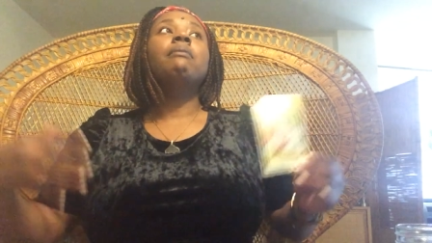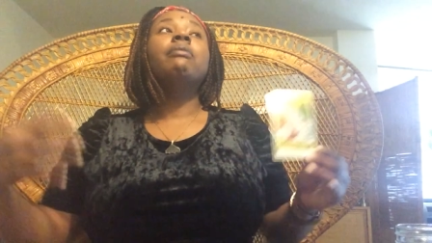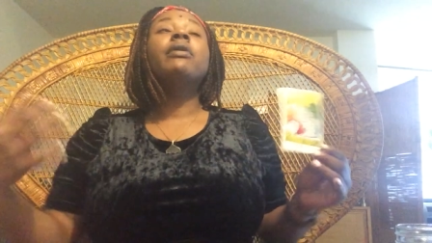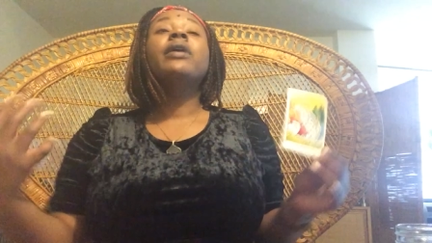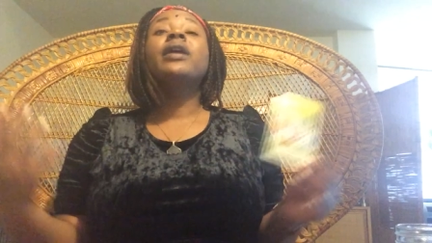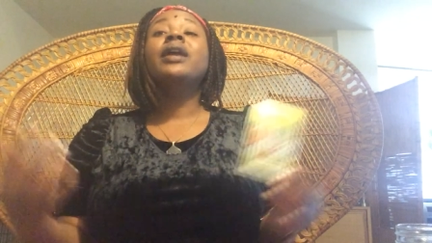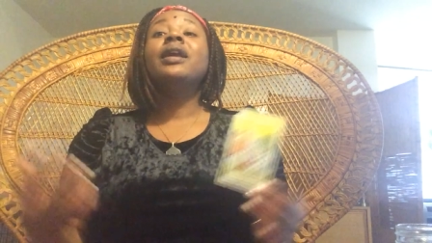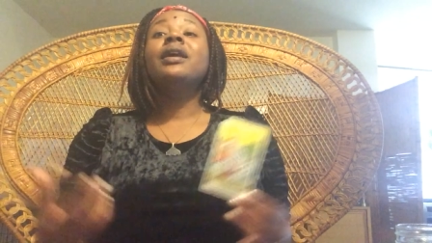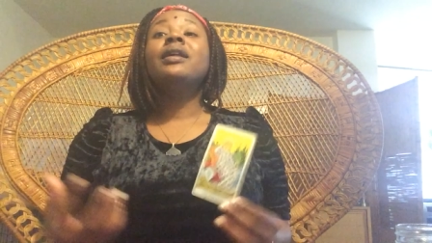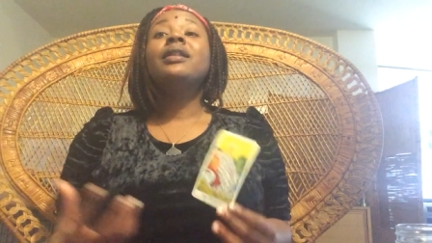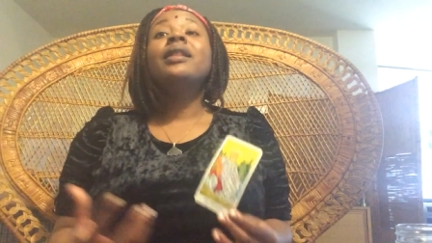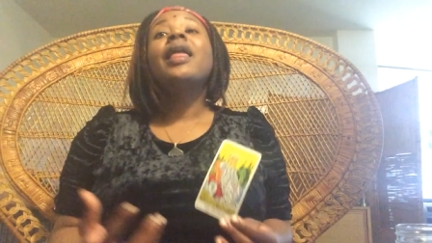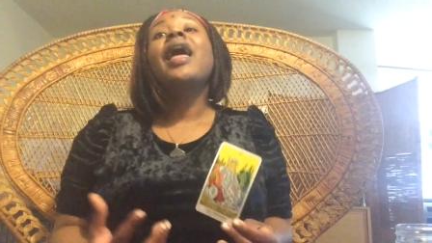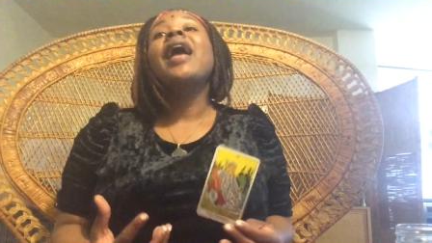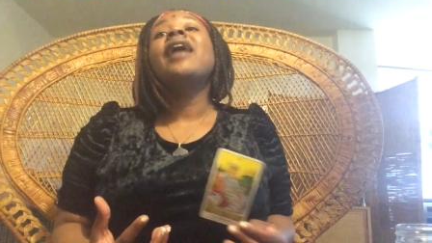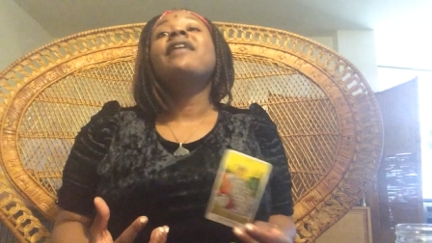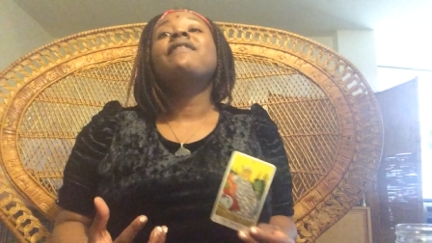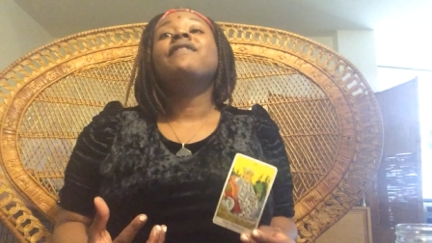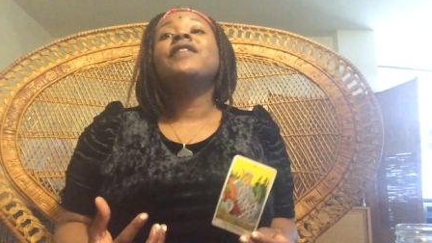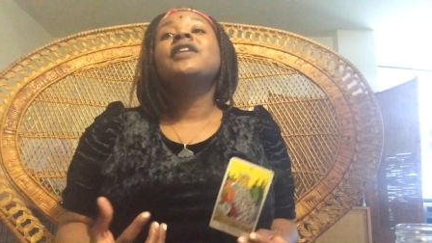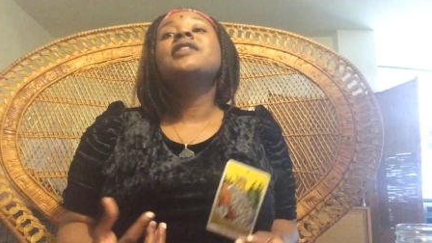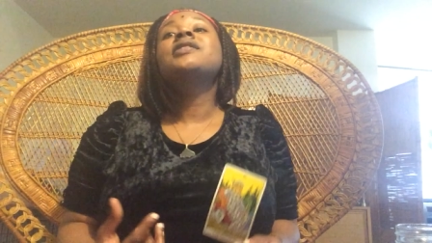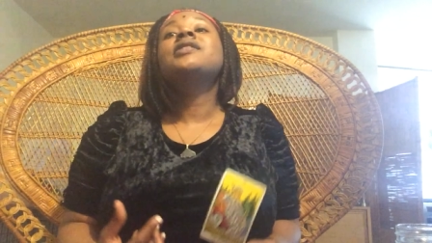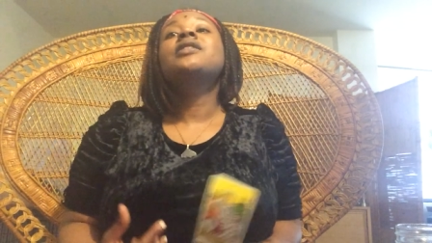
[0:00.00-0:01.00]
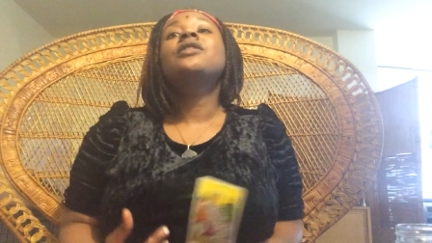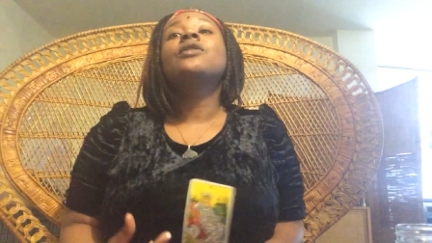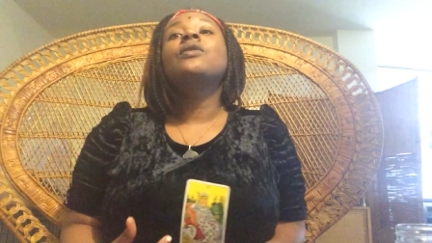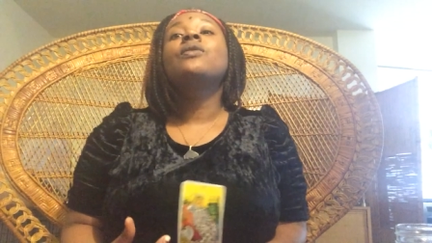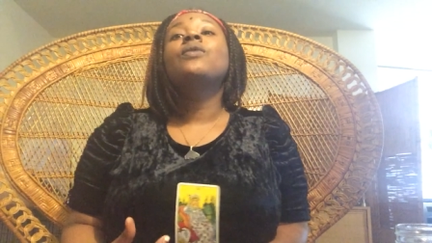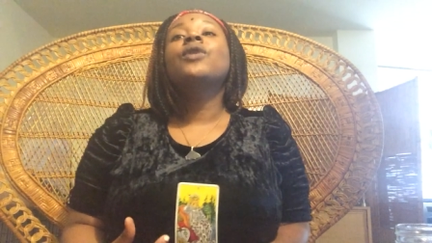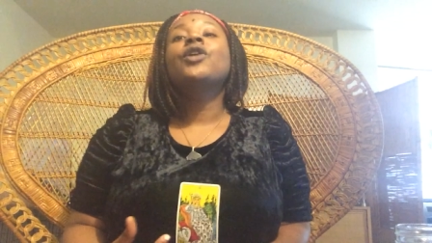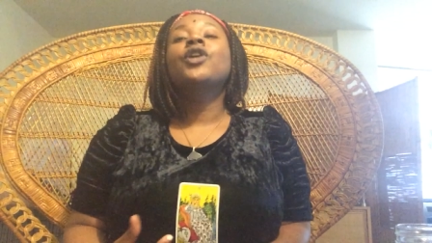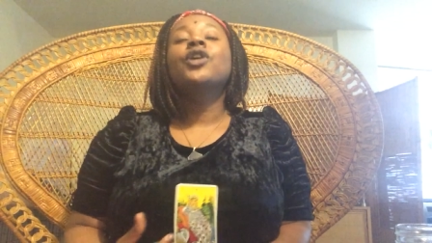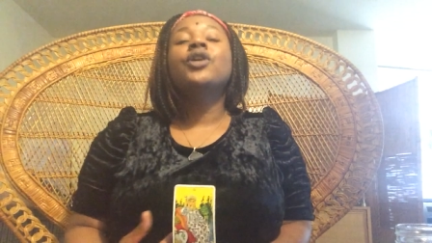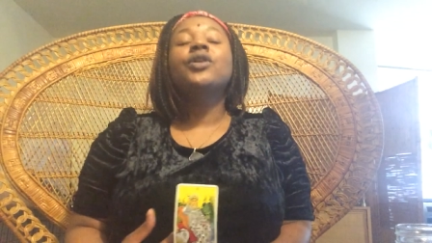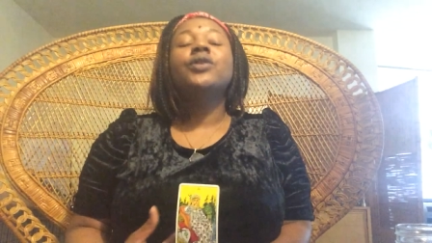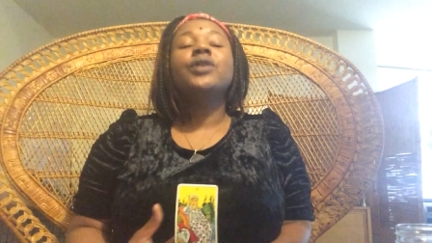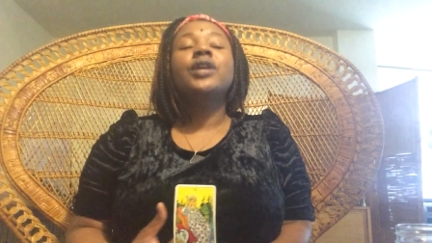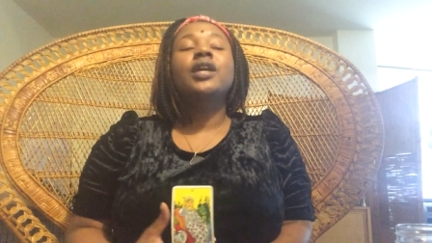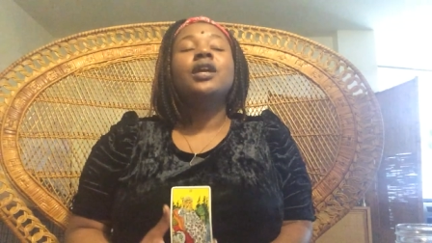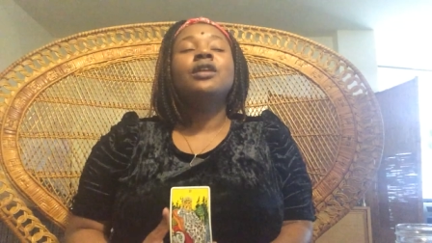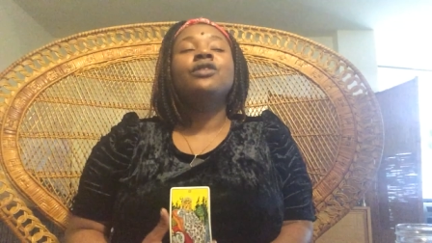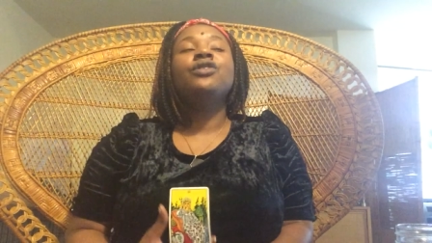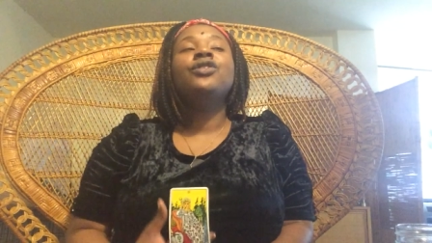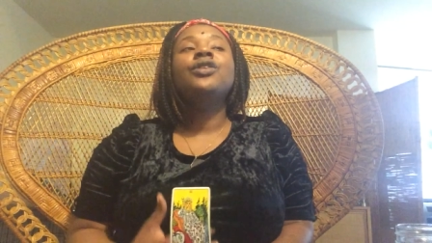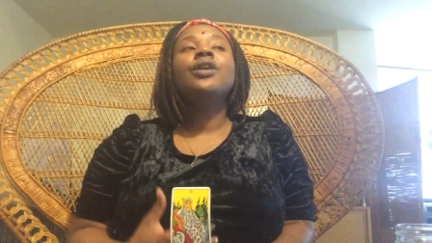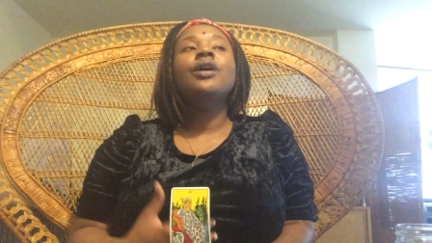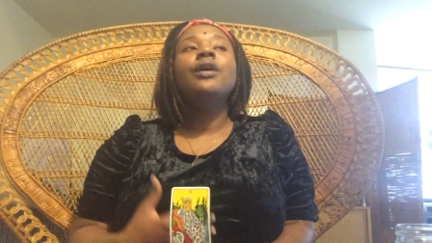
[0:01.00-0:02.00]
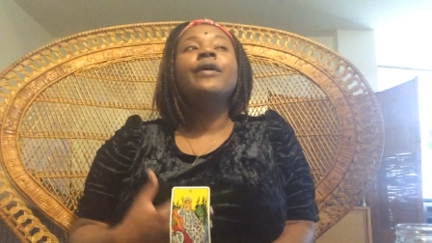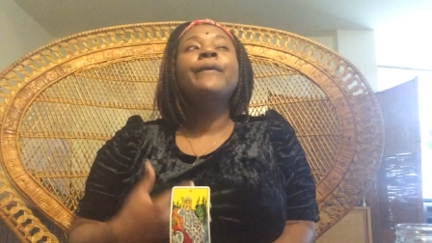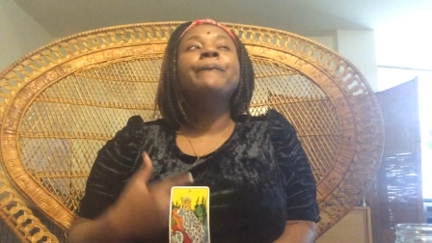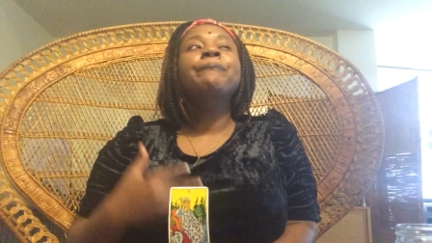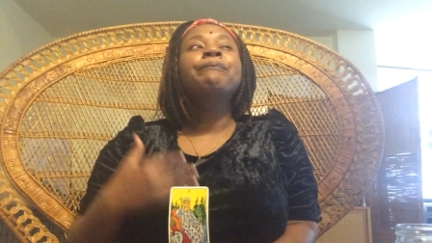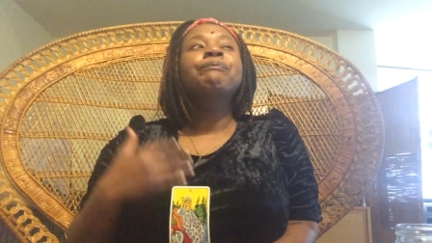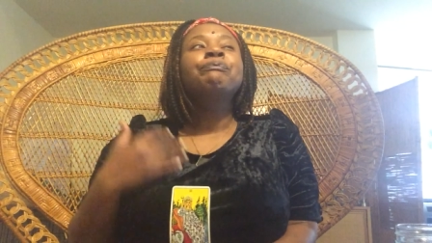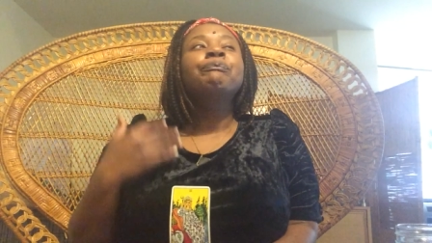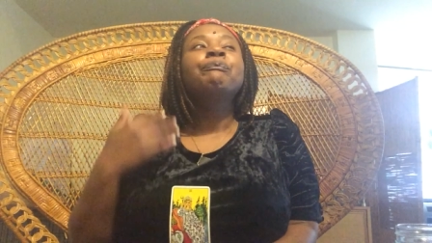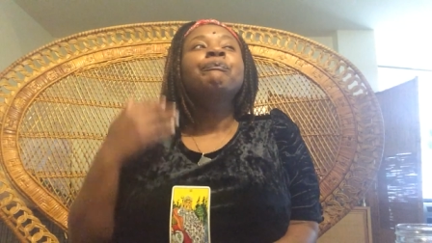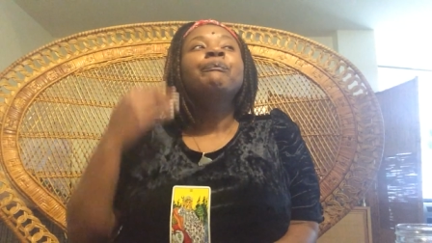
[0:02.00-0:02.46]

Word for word: bringing life into the world, and you know